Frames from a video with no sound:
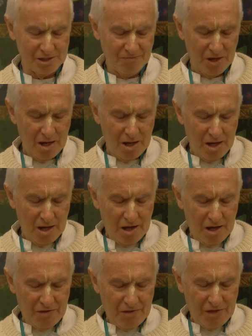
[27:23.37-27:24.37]
That
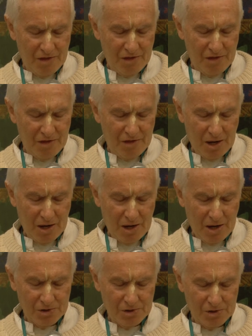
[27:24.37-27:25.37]

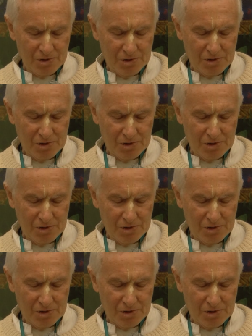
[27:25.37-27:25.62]
was